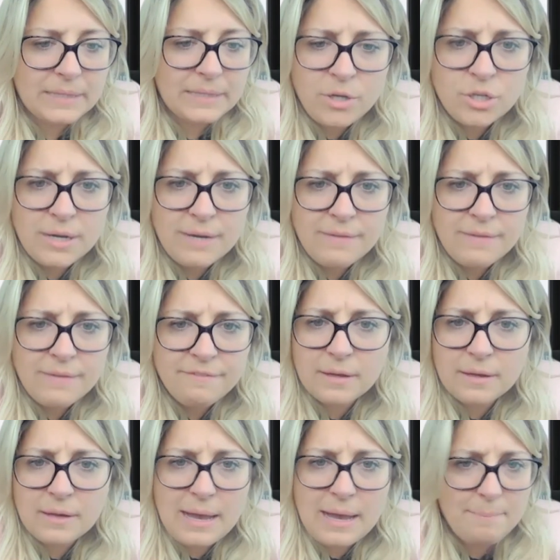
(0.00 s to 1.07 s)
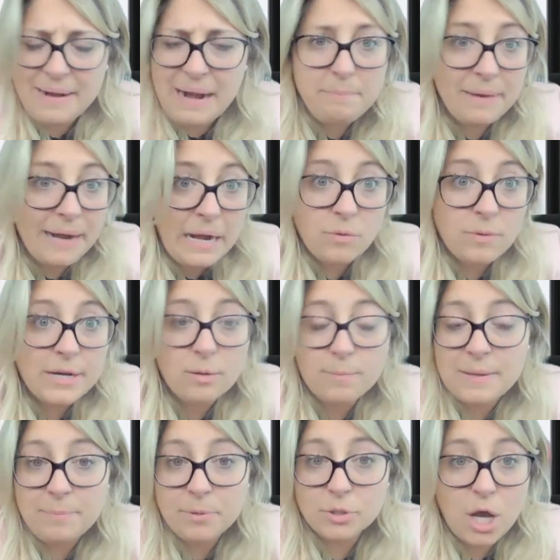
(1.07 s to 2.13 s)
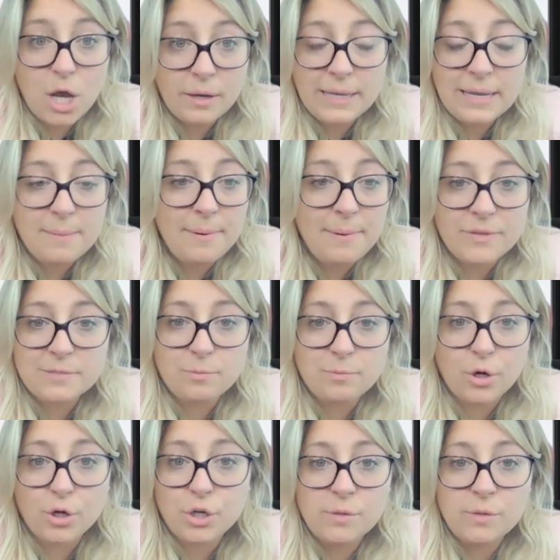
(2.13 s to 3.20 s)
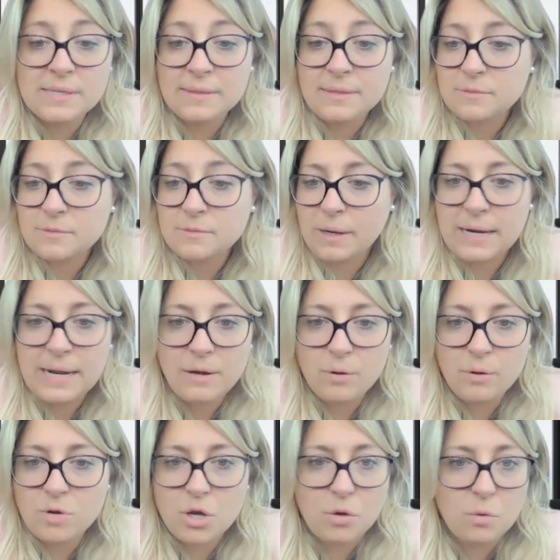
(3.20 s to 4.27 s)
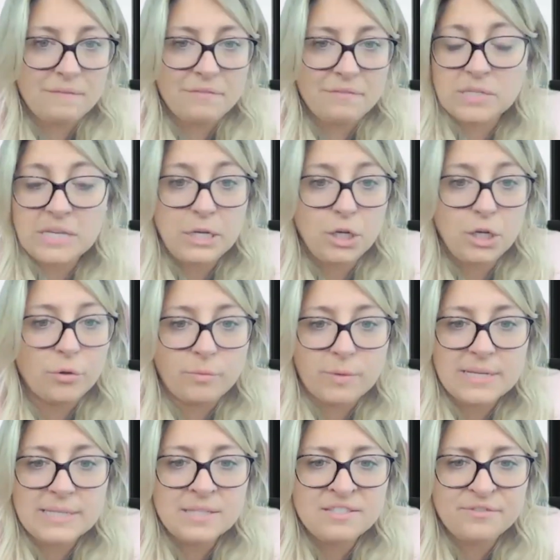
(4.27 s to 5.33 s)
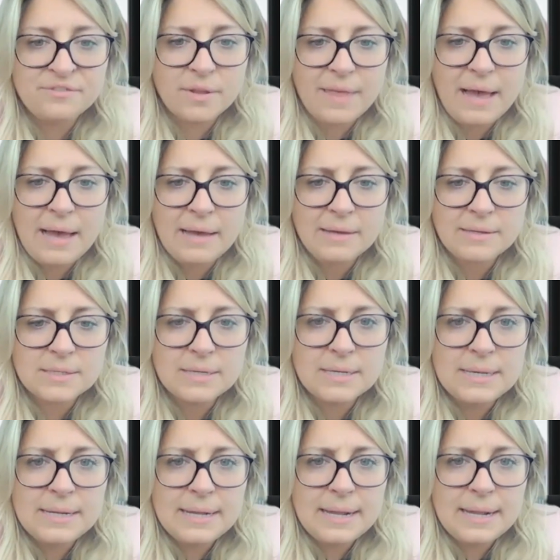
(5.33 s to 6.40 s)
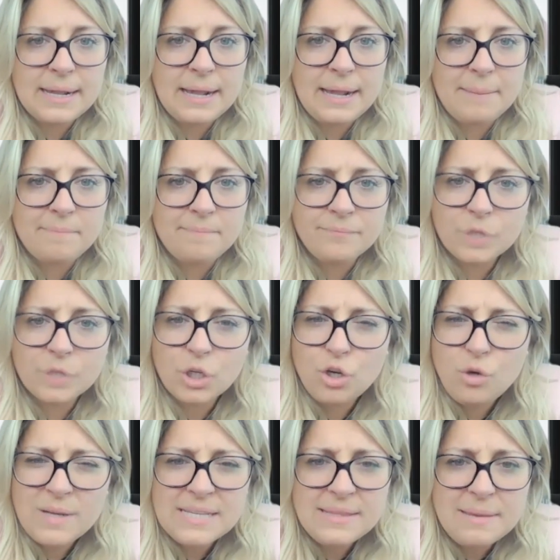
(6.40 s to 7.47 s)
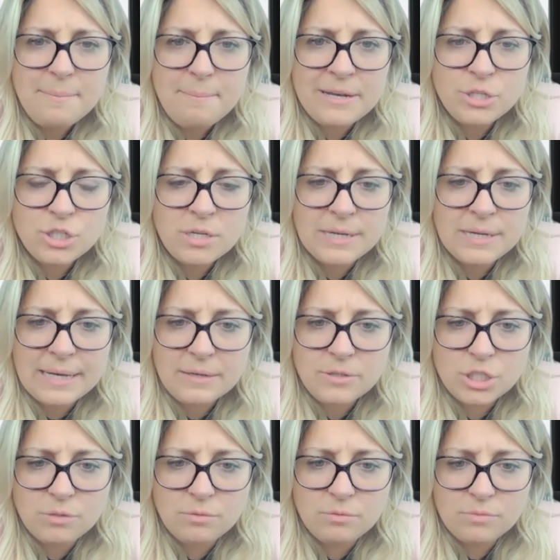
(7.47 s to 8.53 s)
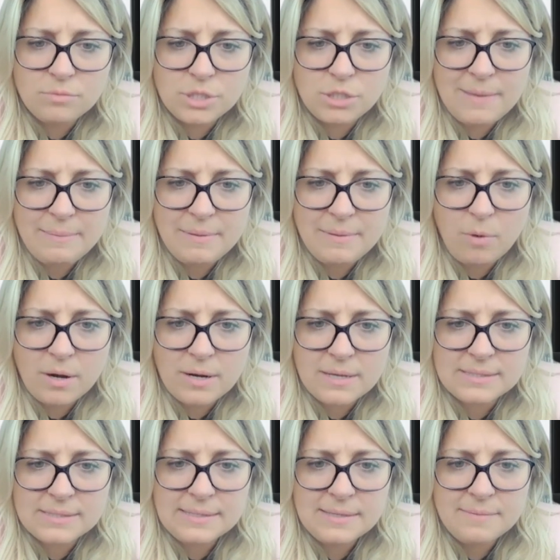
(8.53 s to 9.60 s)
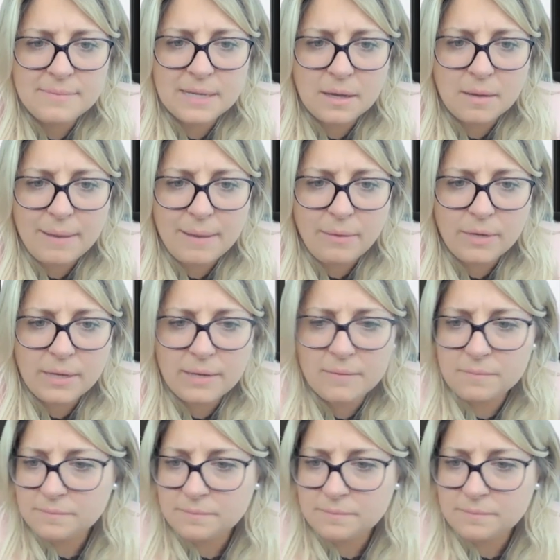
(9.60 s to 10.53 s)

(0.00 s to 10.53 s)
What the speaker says: wonder if, but I don't hear people talking about this one or using this one, and I don't know if there's any good reasons for that. Who was it that mentioned it? Do you maybe want to say something about it?